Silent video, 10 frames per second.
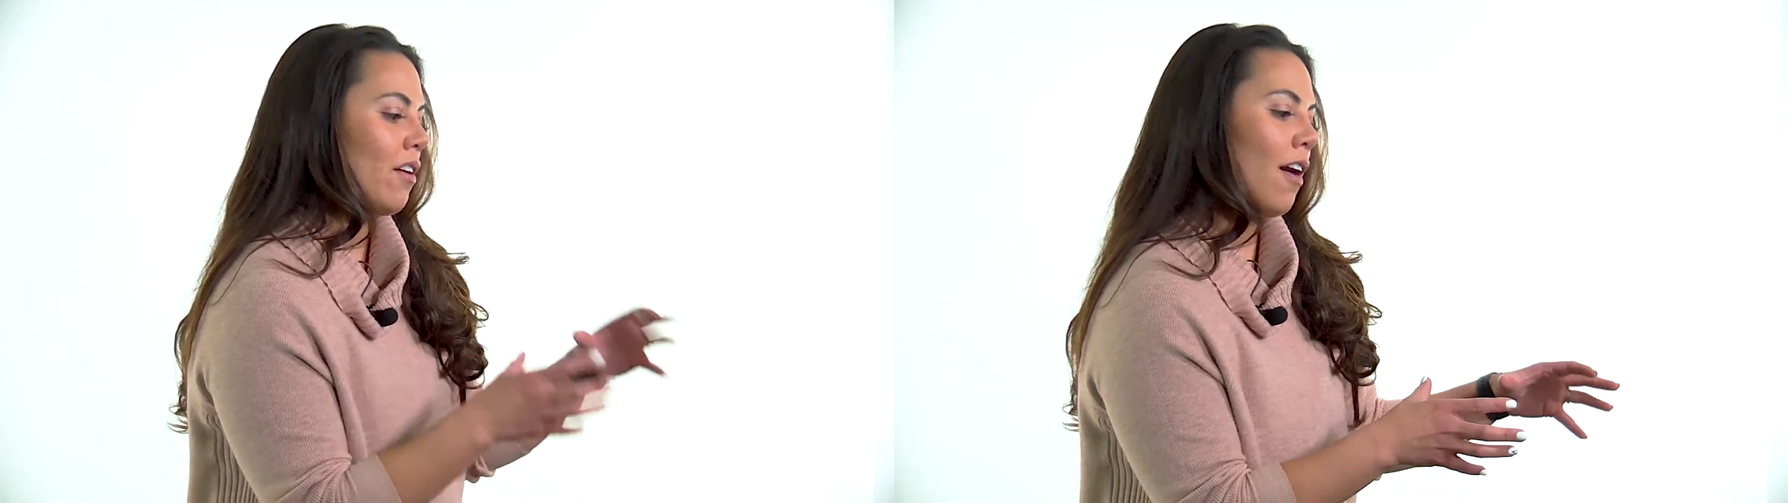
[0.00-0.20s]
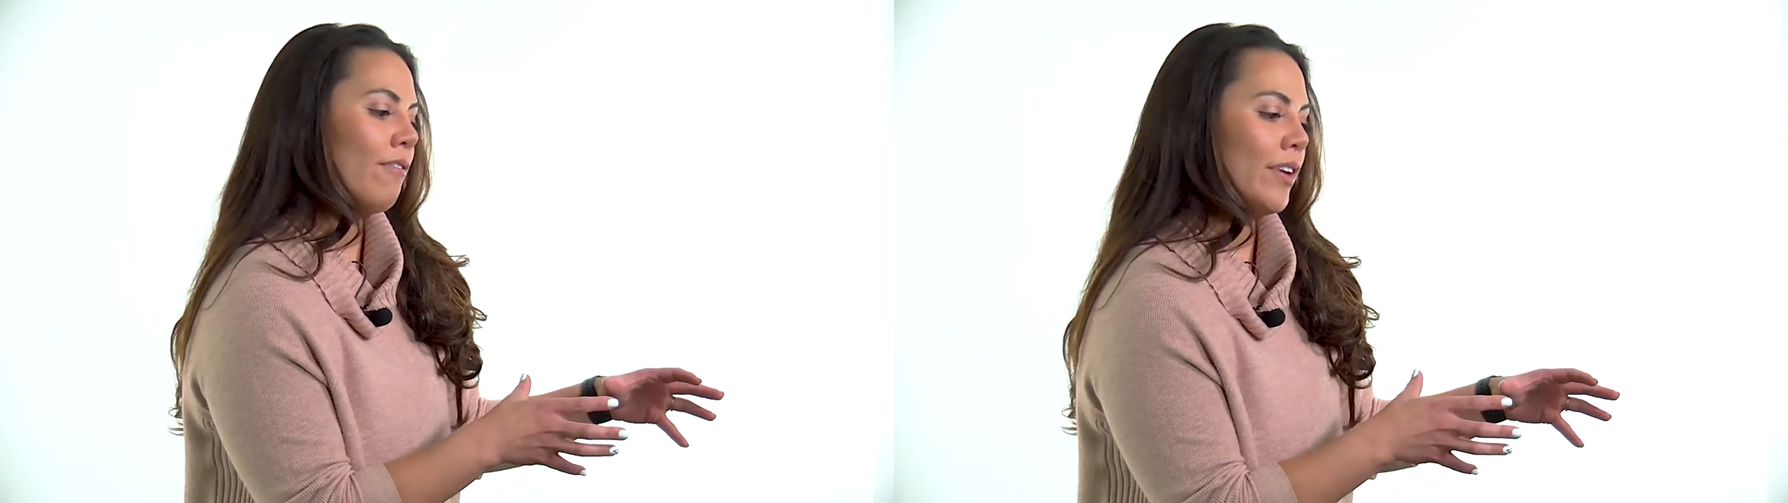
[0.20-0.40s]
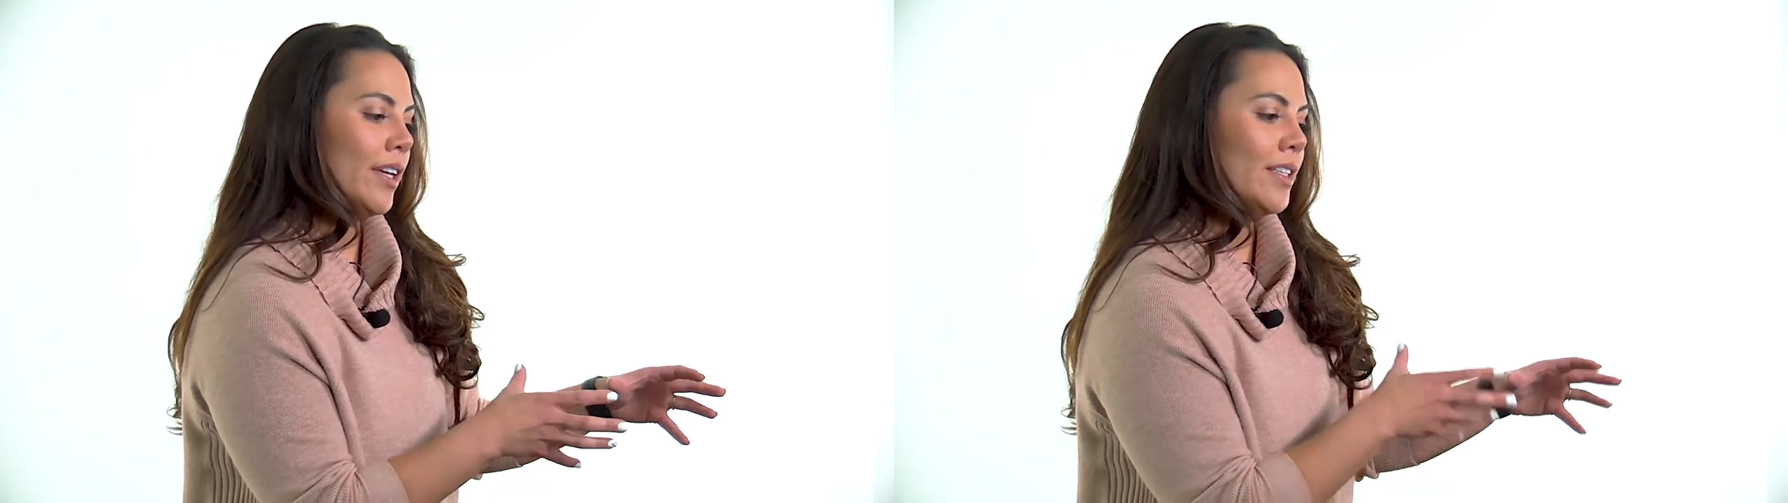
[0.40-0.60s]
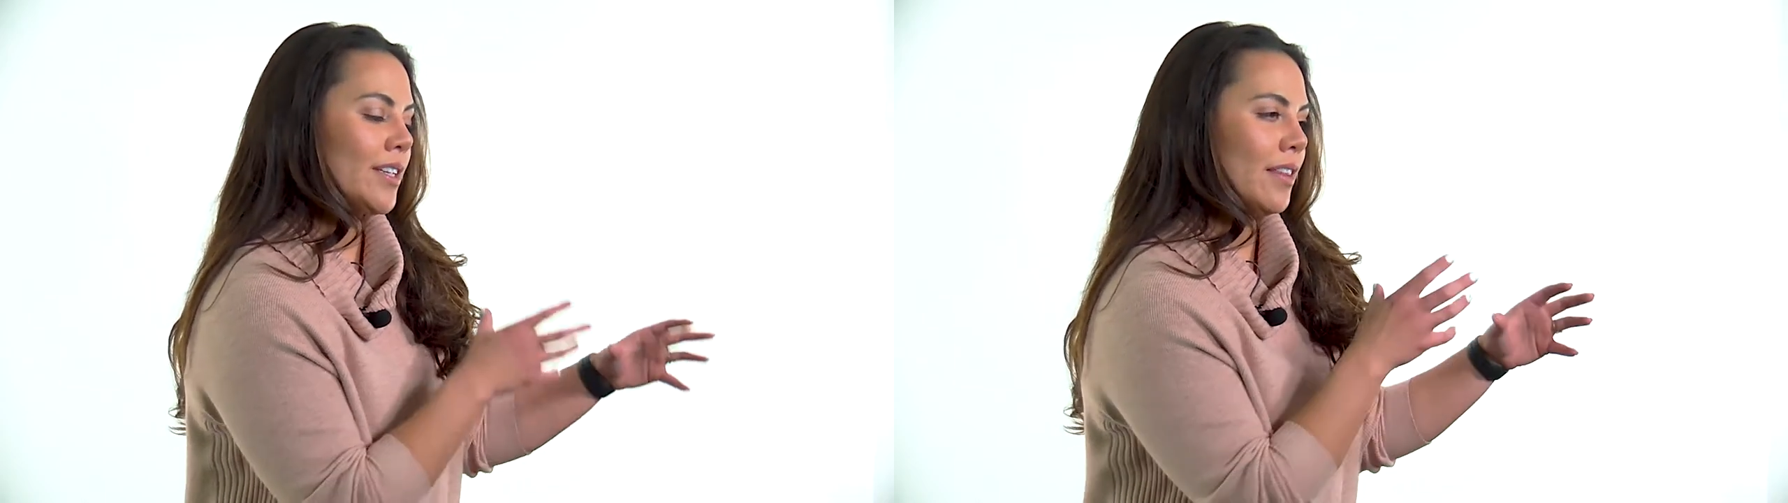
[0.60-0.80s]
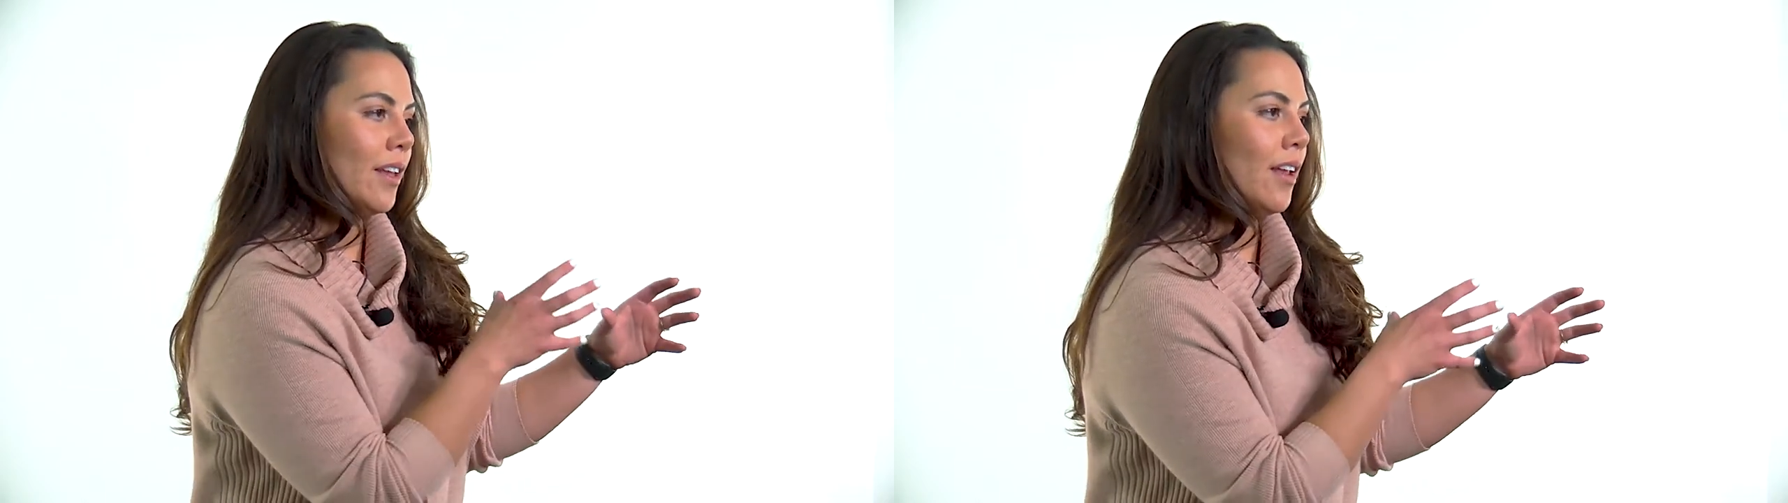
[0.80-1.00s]

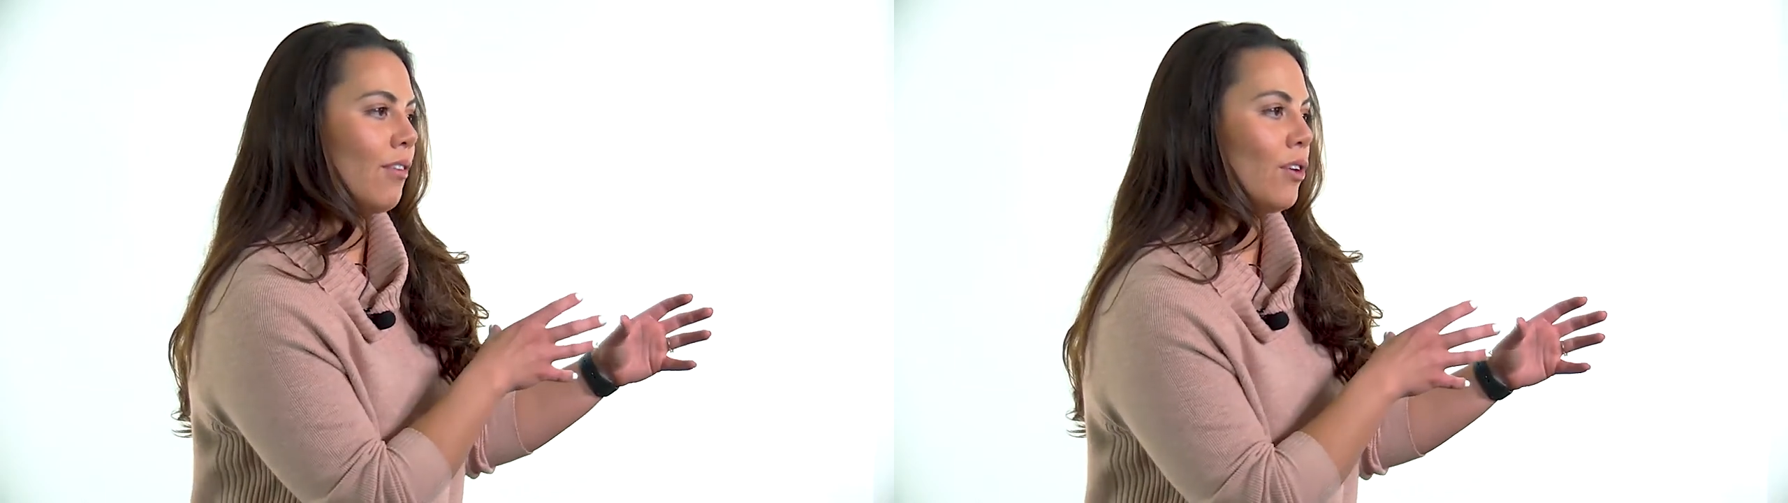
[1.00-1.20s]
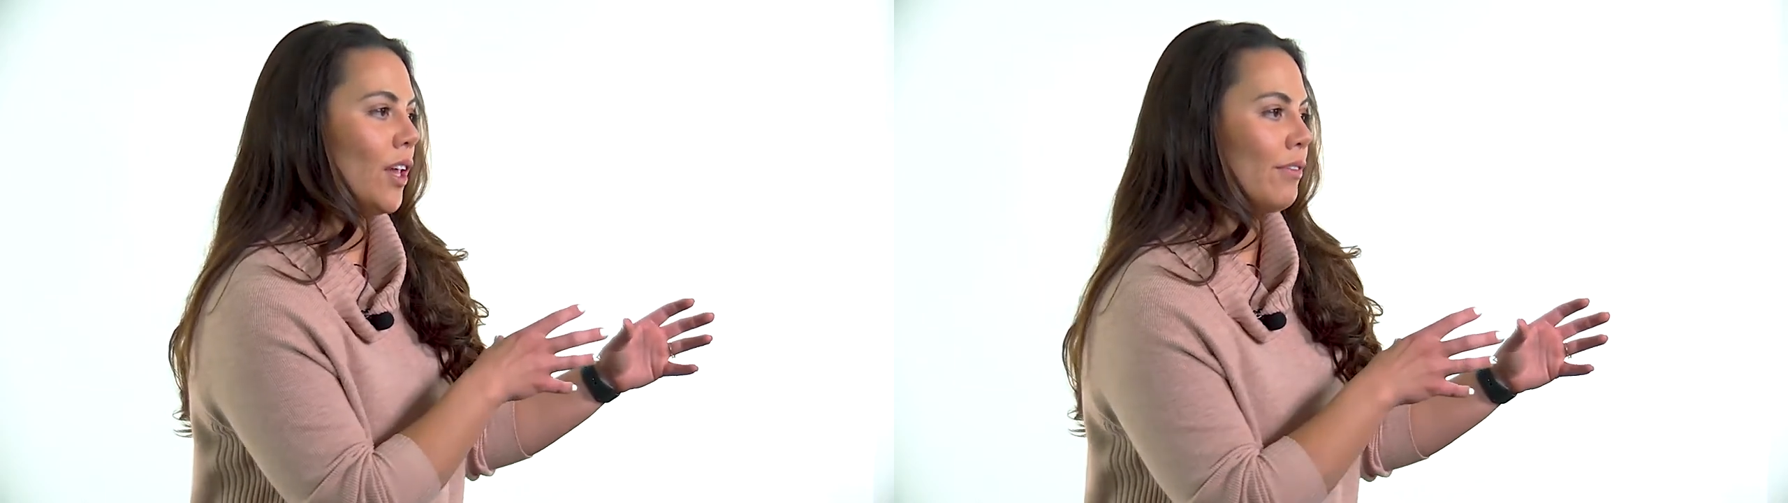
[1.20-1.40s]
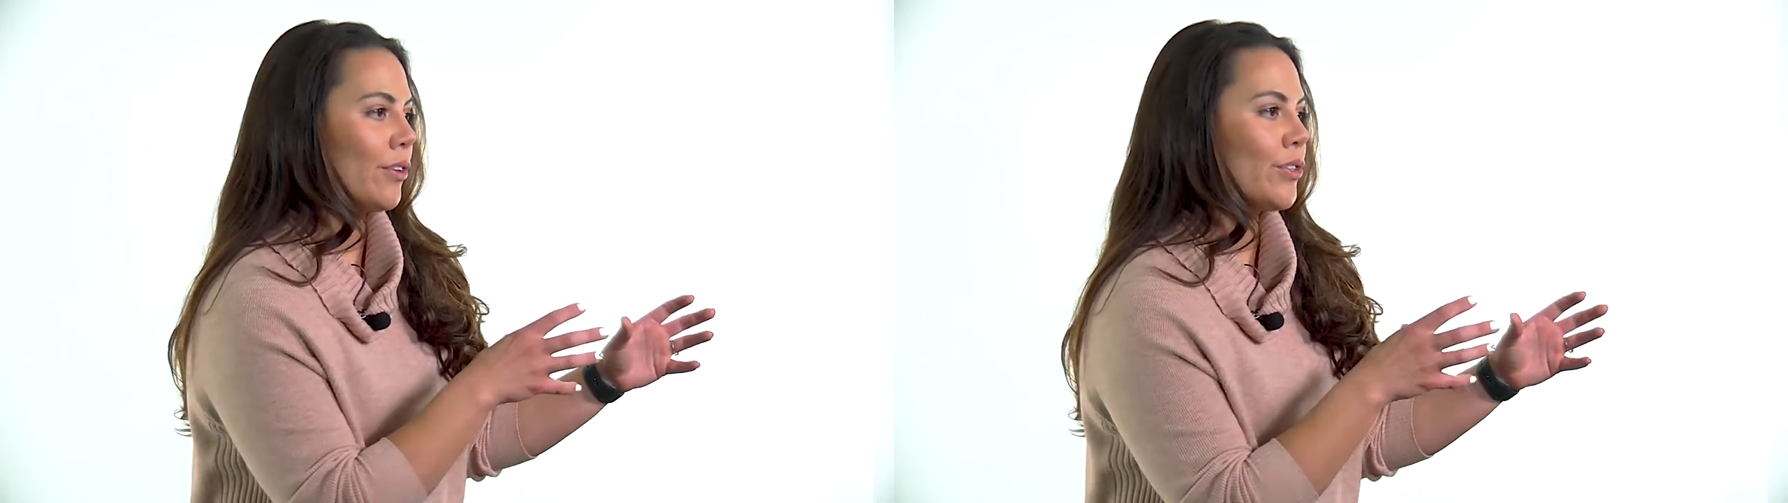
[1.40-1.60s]
confidence and the level of your